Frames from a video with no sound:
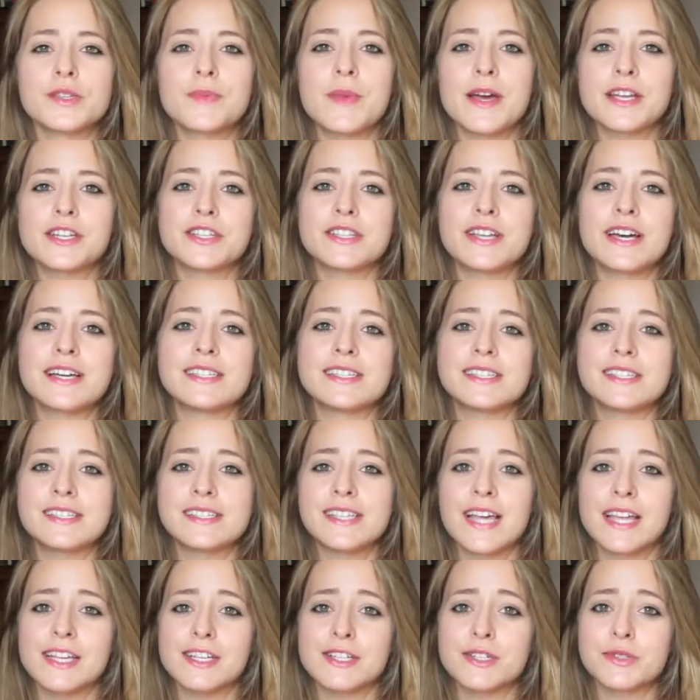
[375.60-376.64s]
to mention that is
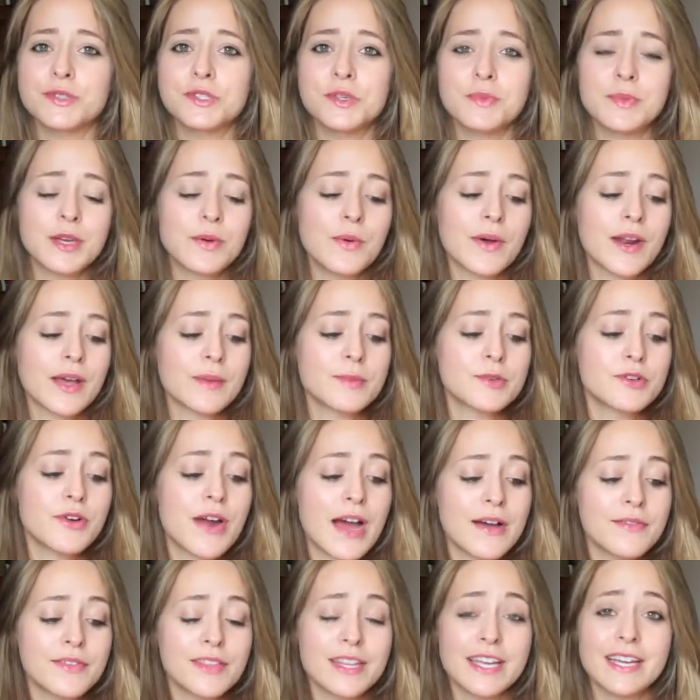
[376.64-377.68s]
essential to me when I'm
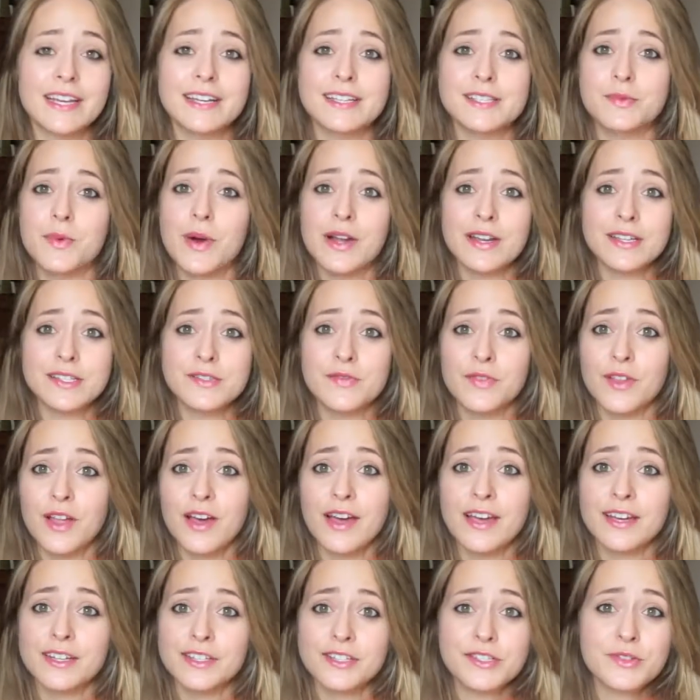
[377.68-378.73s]
travelling as well as
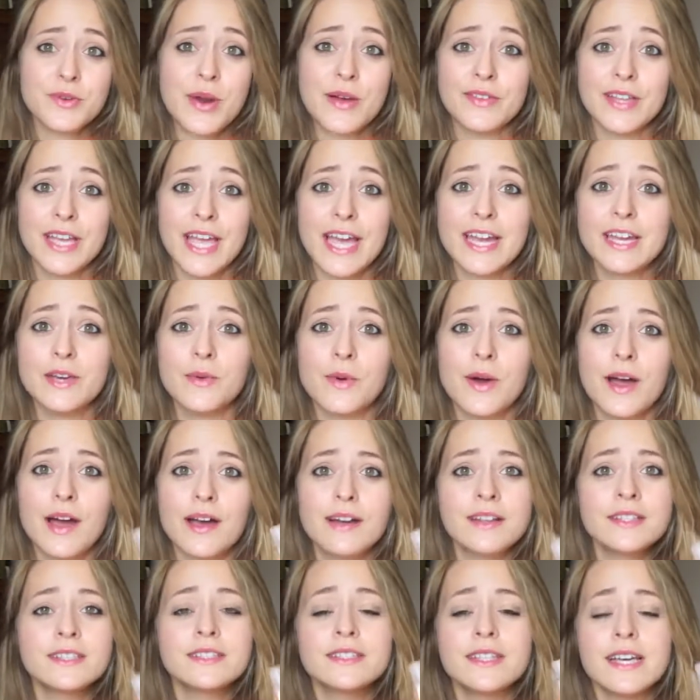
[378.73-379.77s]
flying, just travelling
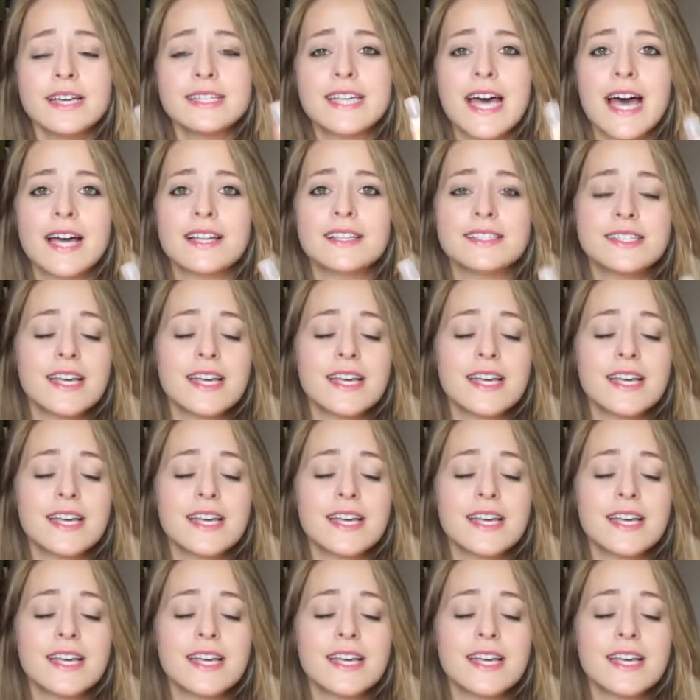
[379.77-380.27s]
anywhere, is hand